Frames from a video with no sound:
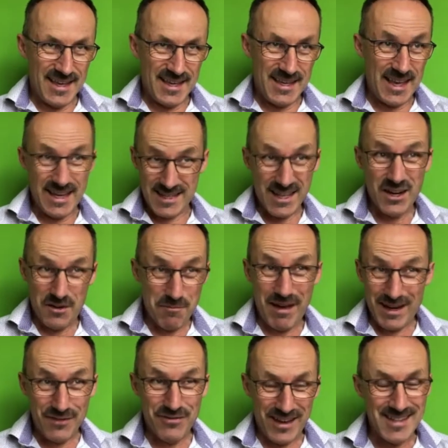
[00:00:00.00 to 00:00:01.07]
yeah, it's kind of
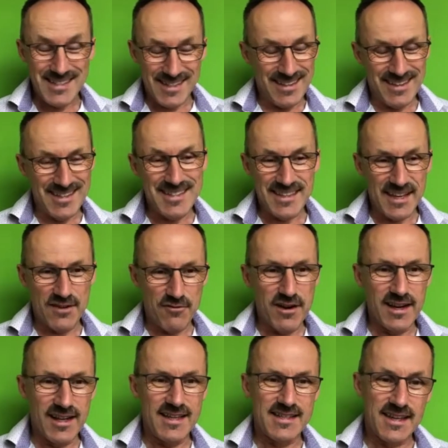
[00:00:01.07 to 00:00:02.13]
manifesting this thing
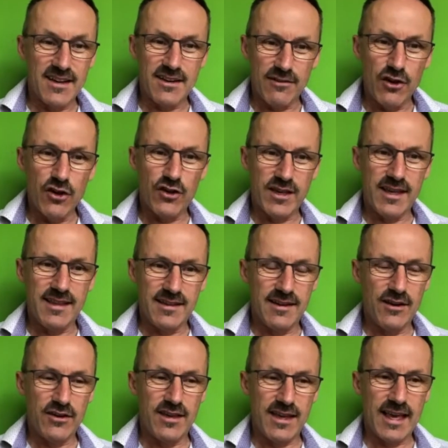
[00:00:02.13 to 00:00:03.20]
really. It's kind of
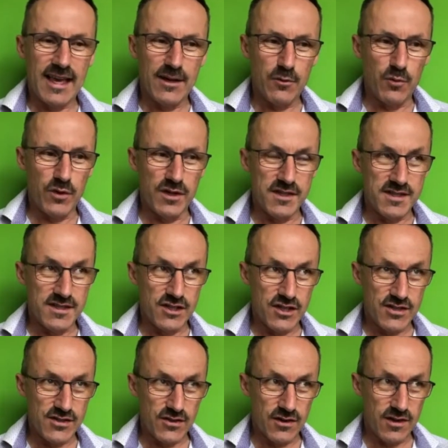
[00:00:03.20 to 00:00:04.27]
looking outwards and
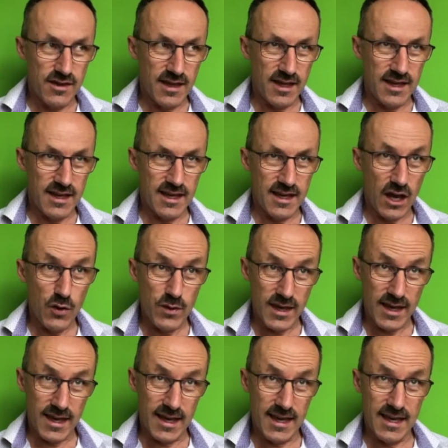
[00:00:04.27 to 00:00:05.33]
just sort of thinking,
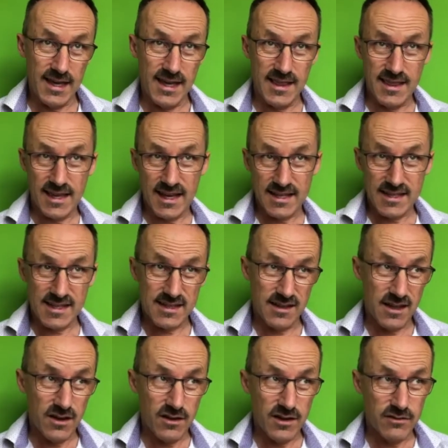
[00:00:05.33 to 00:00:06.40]
okay, that's the
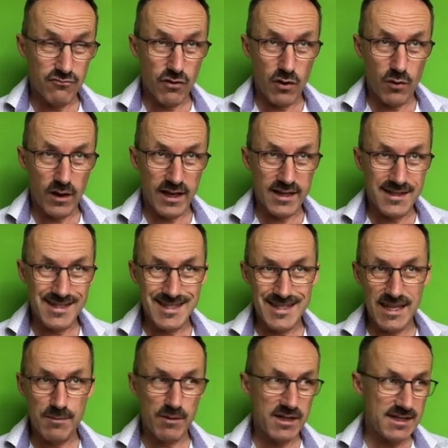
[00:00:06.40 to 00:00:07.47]
kind of role I can
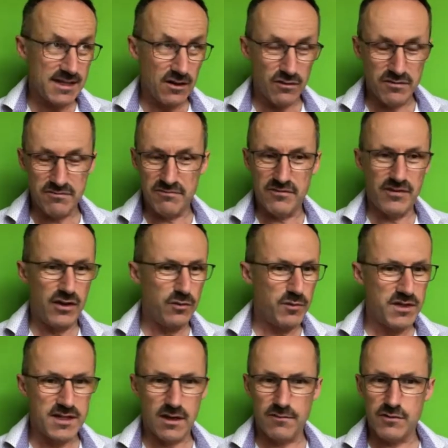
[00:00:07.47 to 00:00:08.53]
see myself and feel
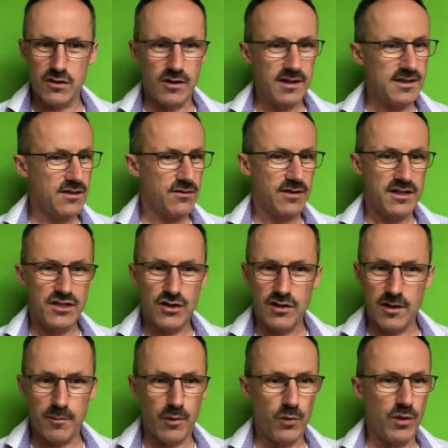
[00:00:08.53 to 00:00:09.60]
myself doing. So I turn
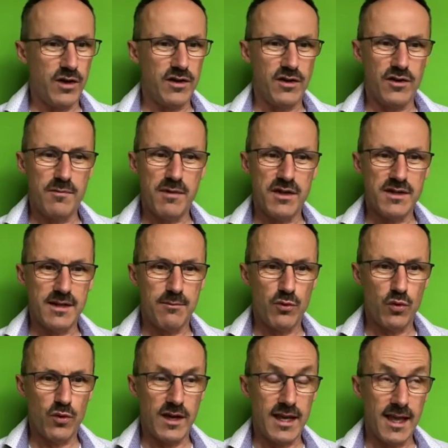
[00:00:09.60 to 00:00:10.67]
up at work on a Monday
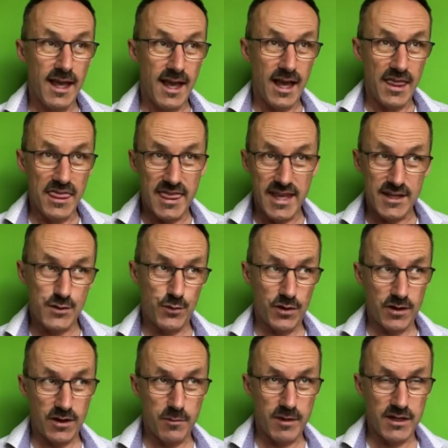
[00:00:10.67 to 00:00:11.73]
morning and that's what I'm
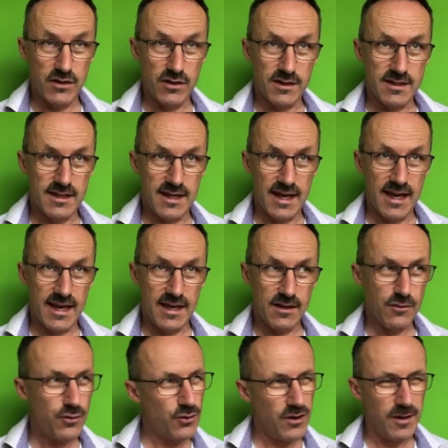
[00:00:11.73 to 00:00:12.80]
going to be doing today.
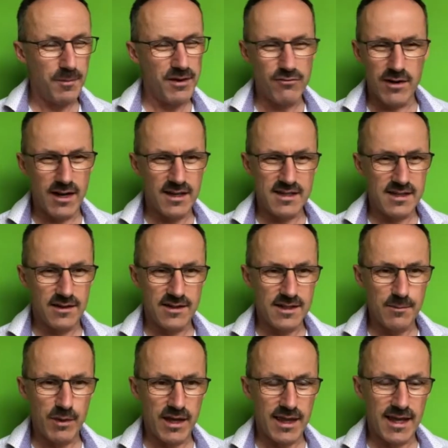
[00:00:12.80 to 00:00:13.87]
Cool, I'd be really excited
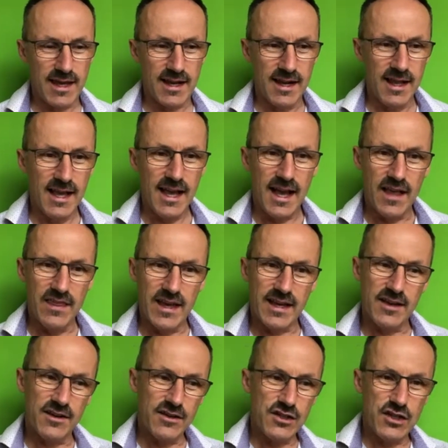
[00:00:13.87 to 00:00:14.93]
by that. And then
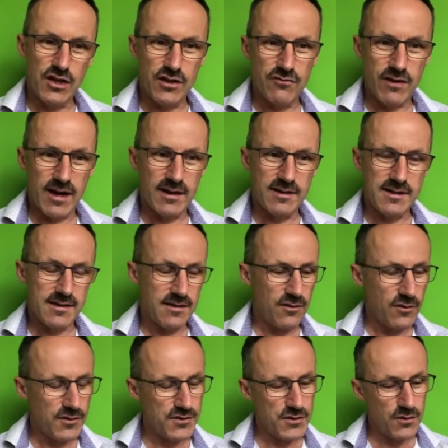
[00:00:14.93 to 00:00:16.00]
kind of turn around
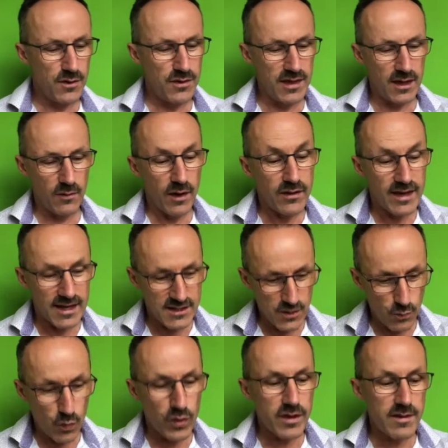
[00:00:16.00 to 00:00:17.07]
and sort of think, well, okay, so
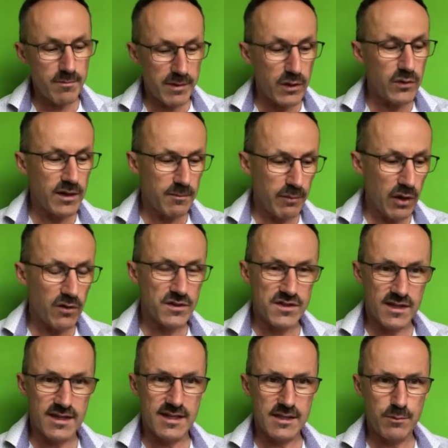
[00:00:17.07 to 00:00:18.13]
what are the building blocks I
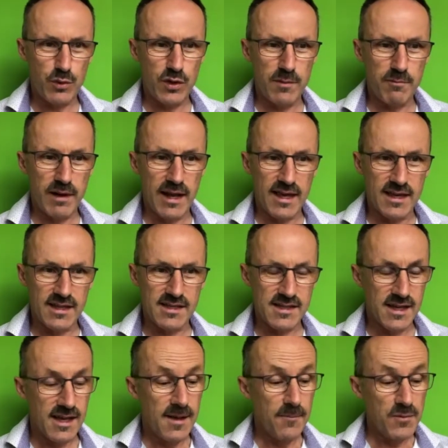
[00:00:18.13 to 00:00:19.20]
need to put in place?
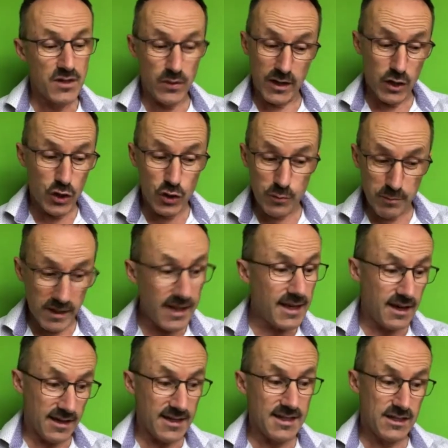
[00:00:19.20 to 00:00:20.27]
So it could be, yeah,
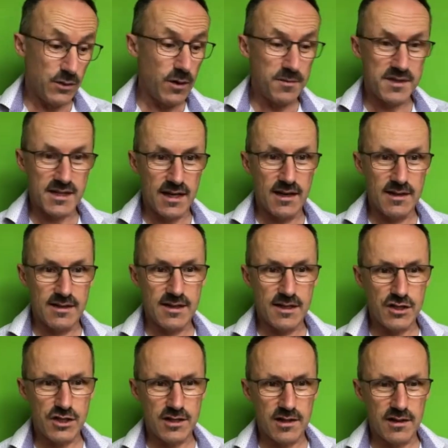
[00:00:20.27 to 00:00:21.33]
I need to upskill in
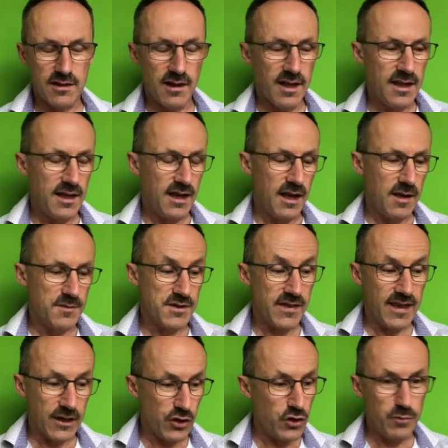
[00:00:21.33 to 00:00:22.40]
digital. So
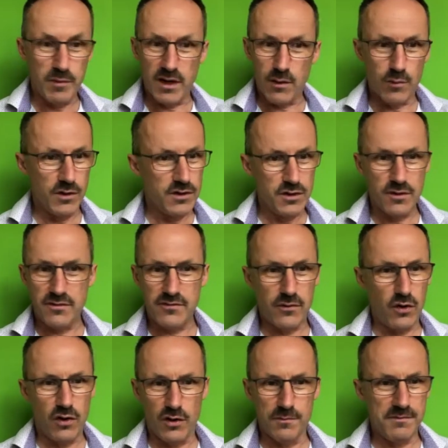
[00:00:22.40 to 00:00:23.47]
that could be, I want to do a
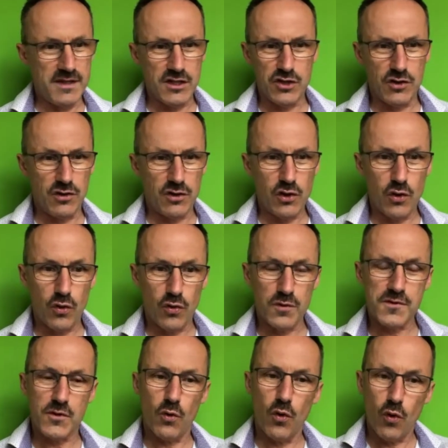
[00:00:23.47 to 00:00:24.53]
full-on digital
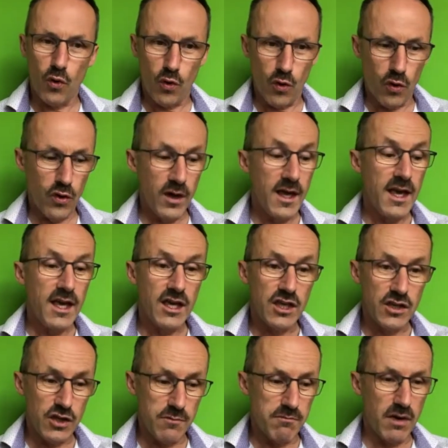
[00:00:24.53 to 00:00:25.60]
course, or
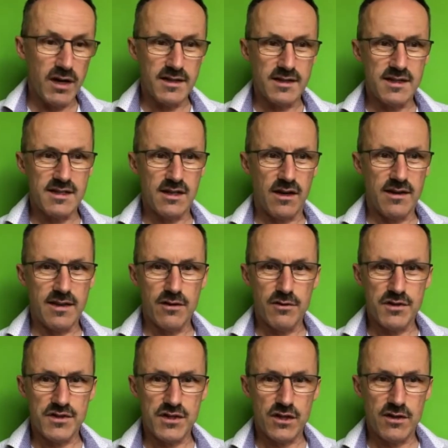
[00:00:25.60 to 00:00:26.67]
you might decide there are
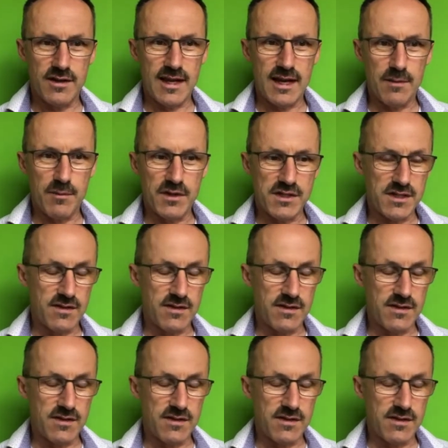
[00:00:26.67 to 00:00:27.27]
certain elements